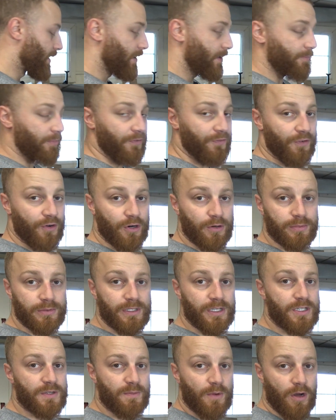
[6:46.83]
Preferably
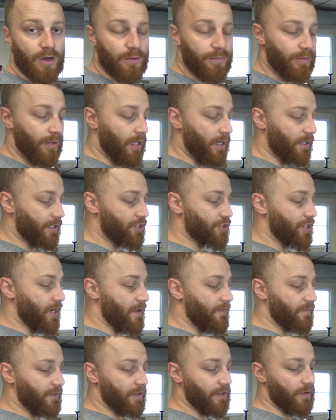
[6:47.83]
a small block
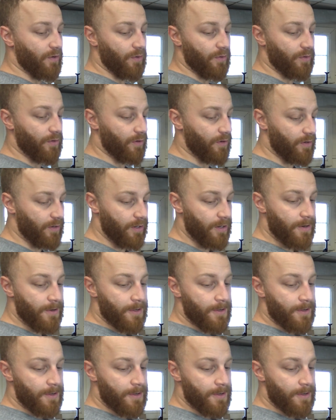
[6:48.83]
Chevy or